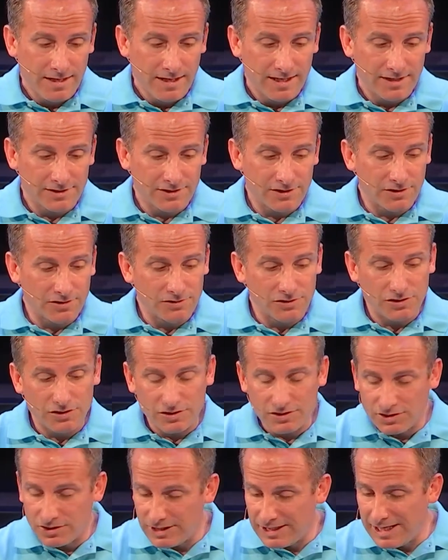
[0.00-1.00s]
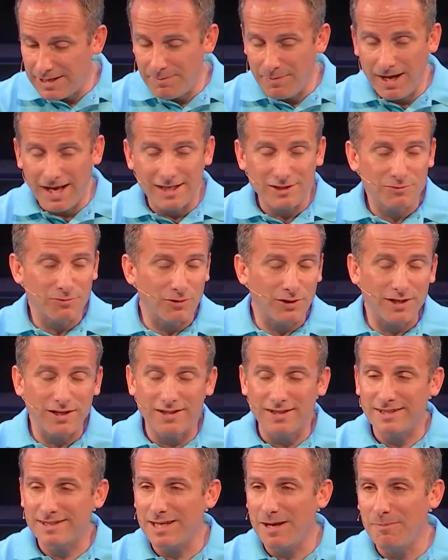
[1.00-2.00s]
And so Nehemiah's work on
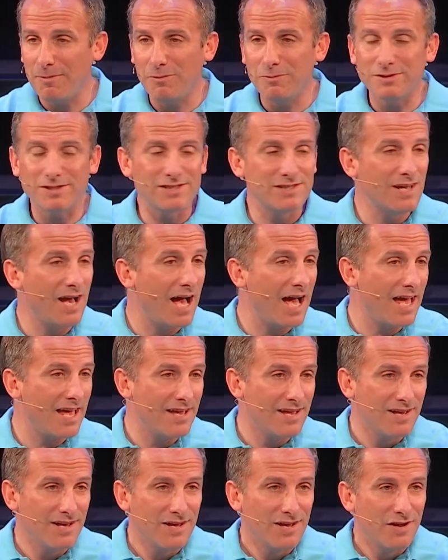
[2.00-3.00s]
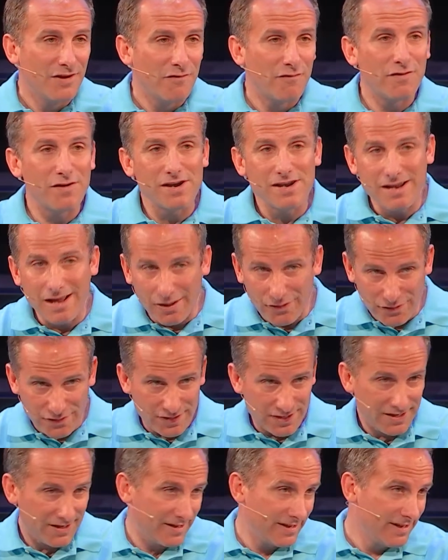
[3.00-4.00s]
the temple was not for
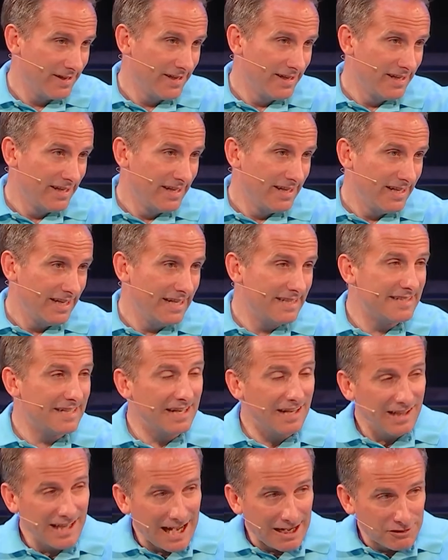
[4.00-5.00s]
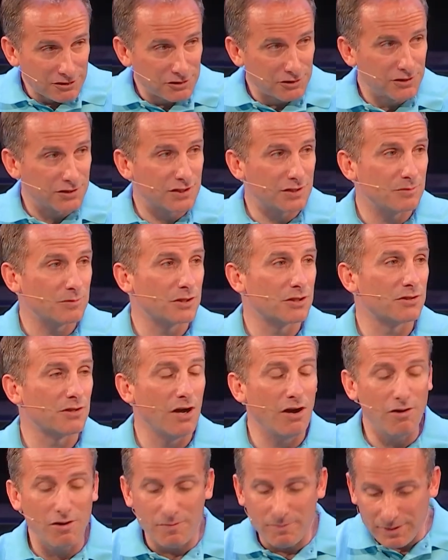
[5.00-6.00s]
nothing. It did allow Jerusalem to
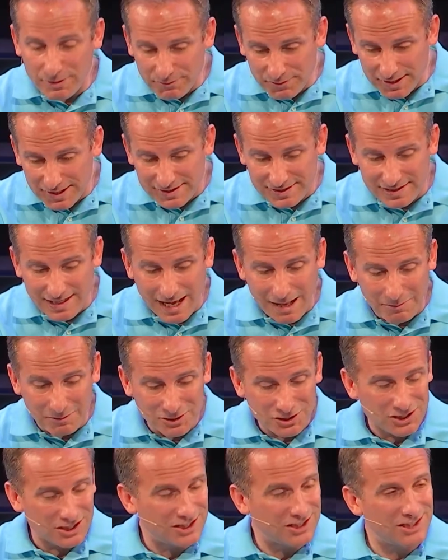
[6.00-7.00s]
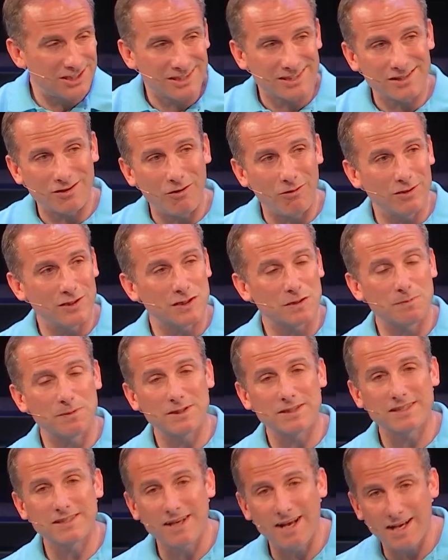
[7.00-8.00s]
grow and be reestablished. It's just the Holy
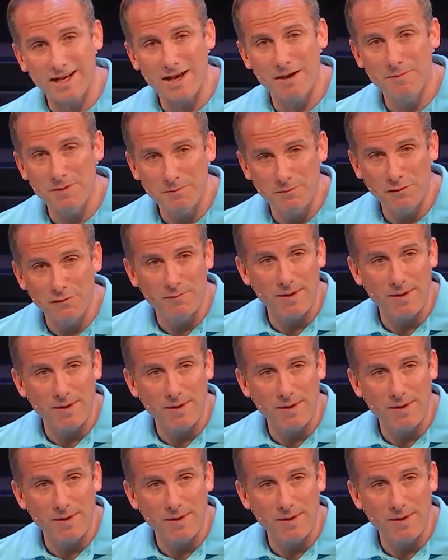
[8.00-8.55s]
Spirit did not come and move